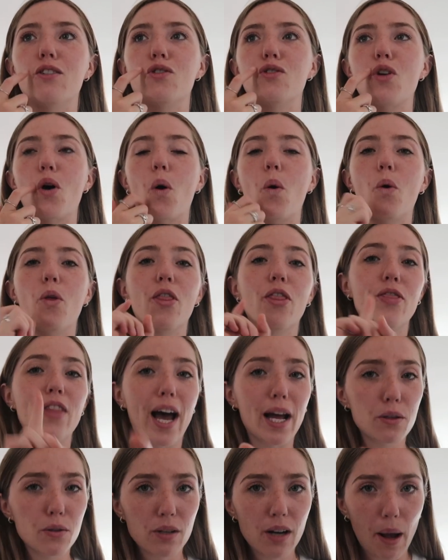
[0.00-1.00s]
So
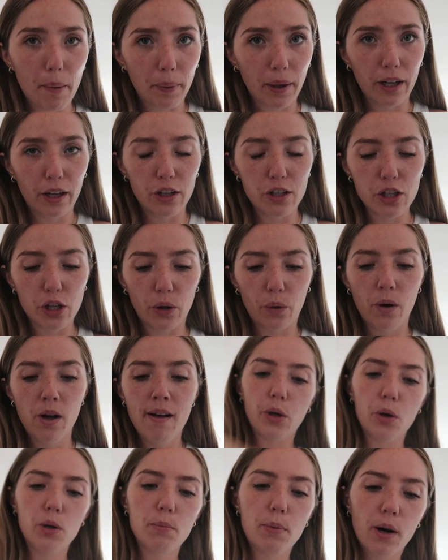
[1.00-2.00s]
that's what I'm gonna do.
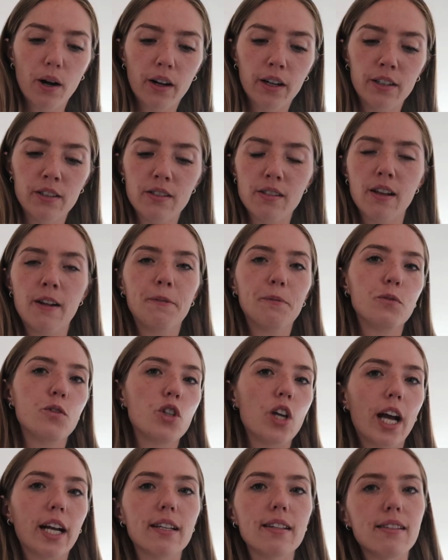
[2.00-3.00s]
Go to Barnes,
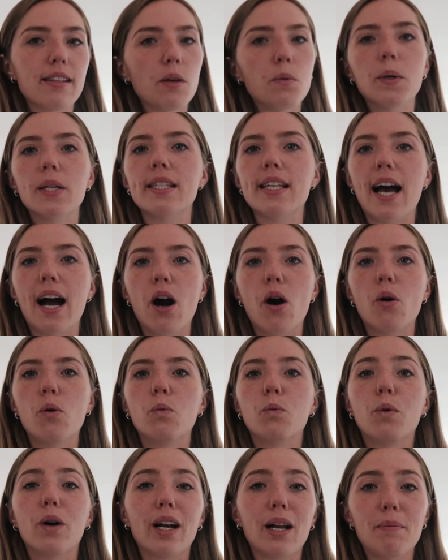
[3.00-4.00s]
check to see what's
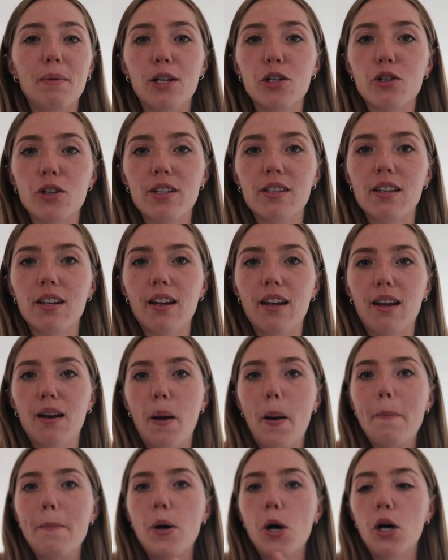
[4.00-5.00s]
out, what I'm interested
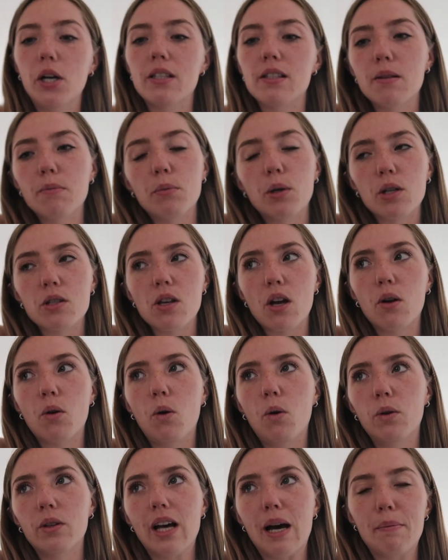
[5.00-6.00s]
in, put some books on
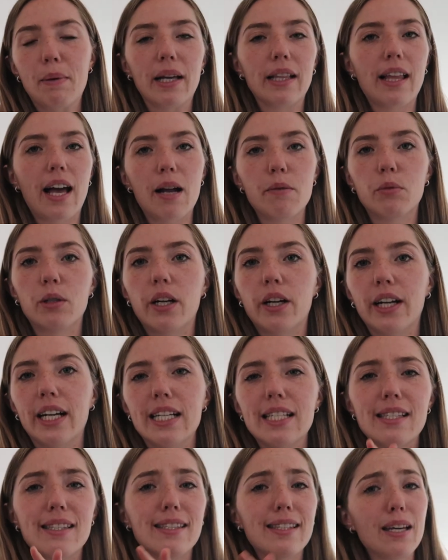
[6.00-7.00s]
hold at my
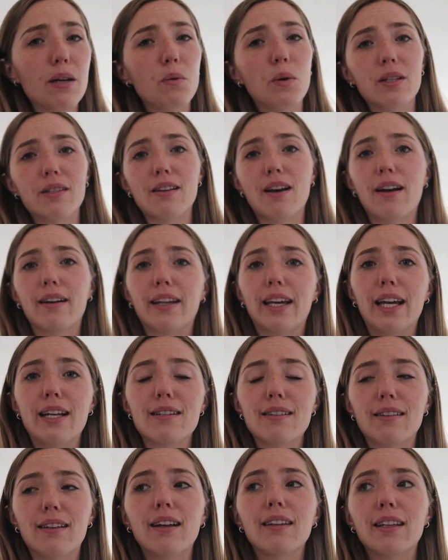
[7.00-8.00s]
library, see what's on
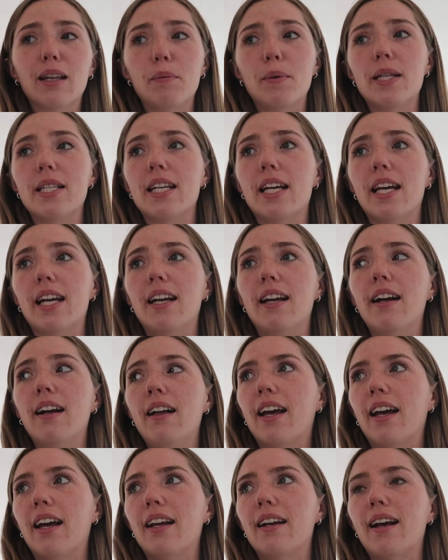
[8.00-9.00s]
Kindle Unlimited,
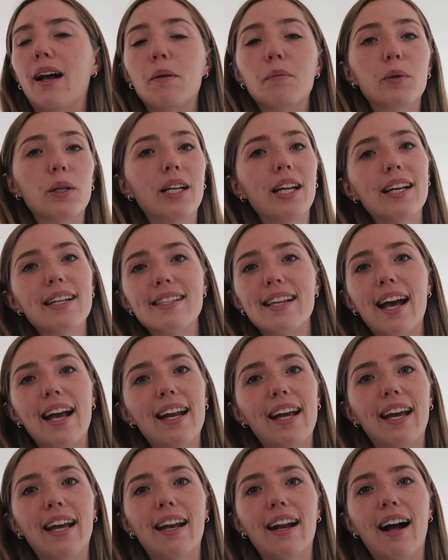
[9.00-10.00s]
and I'm pretty
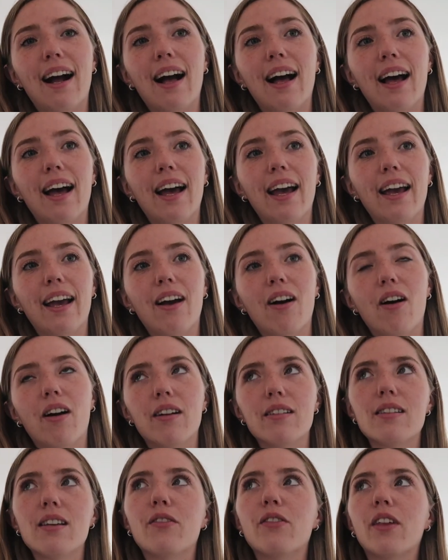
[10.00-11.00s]
excited. I
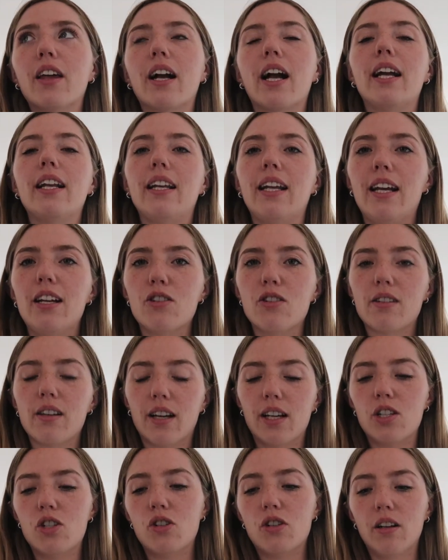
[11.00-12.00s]
honestly feel like I need just
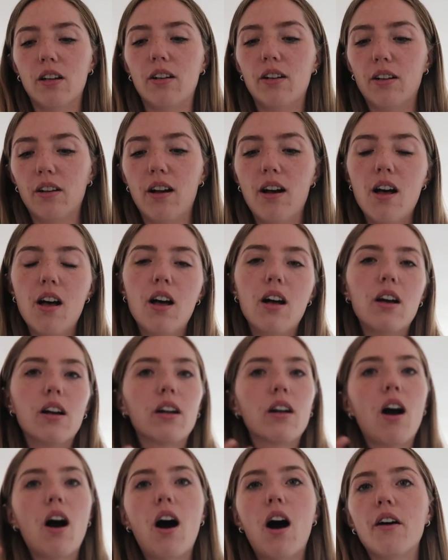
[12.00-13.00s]
like a chill
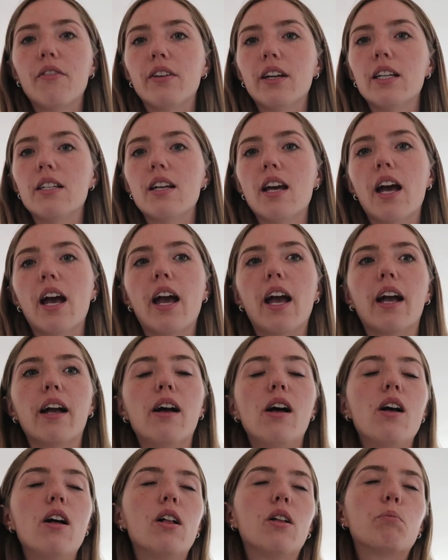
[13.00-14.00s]
coffee
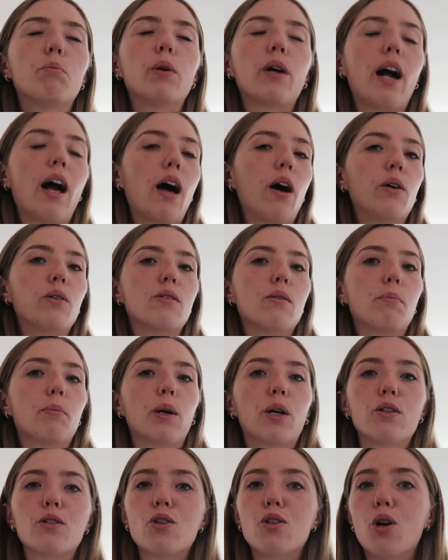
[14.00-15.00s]
day, browse
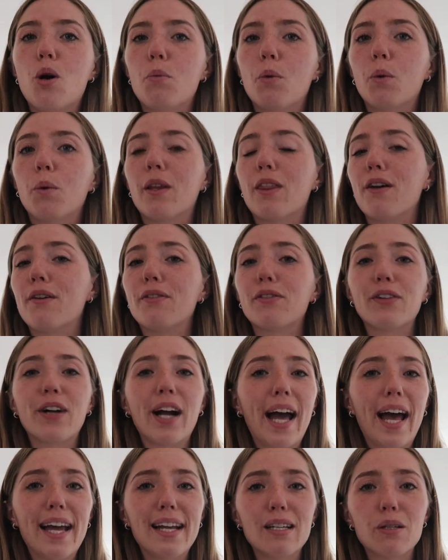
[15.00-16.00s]
Barnes & Noble with a
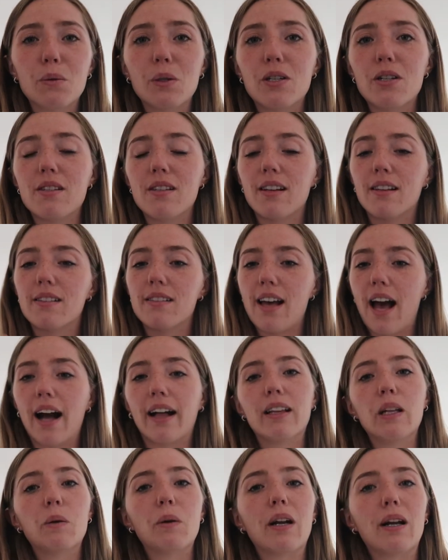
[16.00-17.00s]
friend, which is
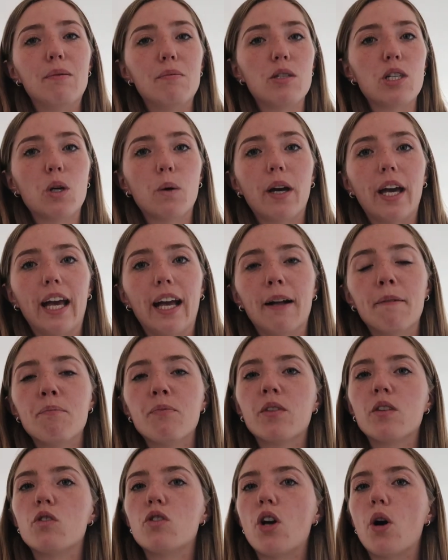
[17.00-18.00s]
exactly what I'm doing.
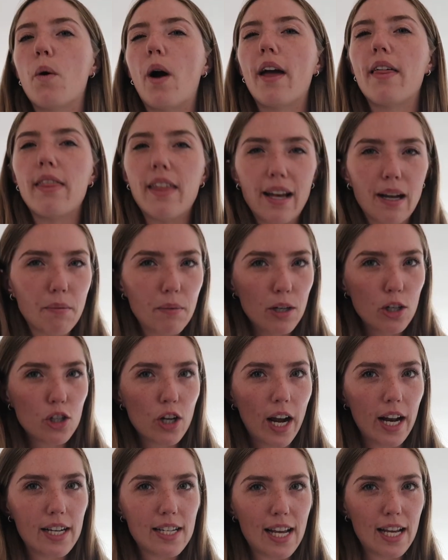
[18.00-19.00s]
So I think I'm gonna
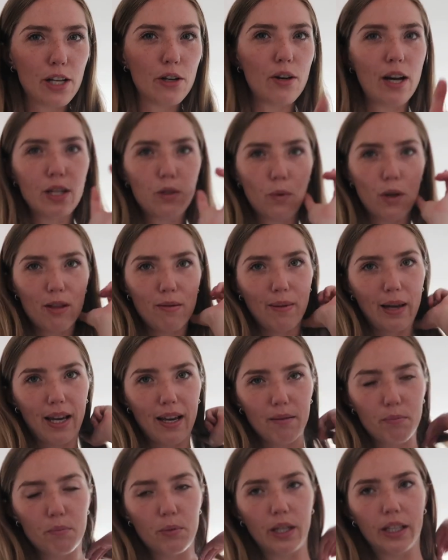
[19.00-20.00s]
try to take you guys with
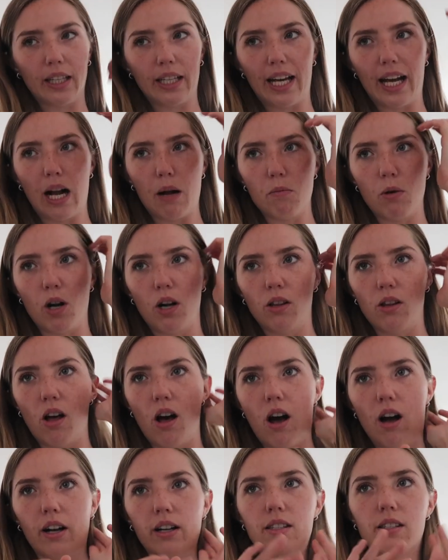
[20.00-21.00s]
me, bring the camera
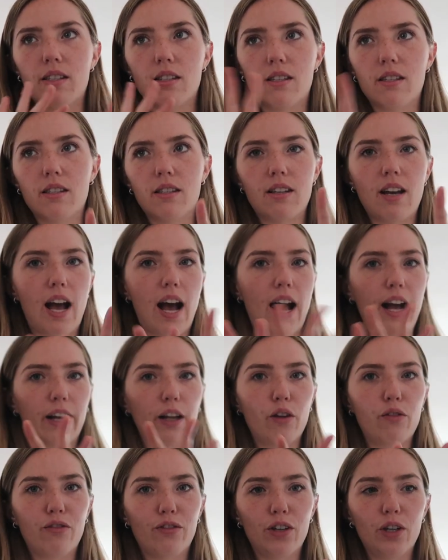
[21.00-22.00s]
along, snag
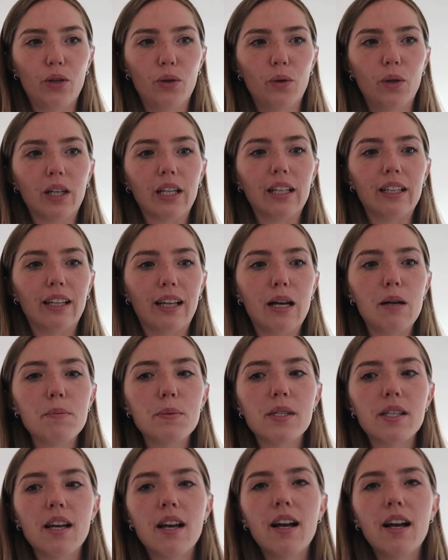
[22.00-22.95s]
a few clips.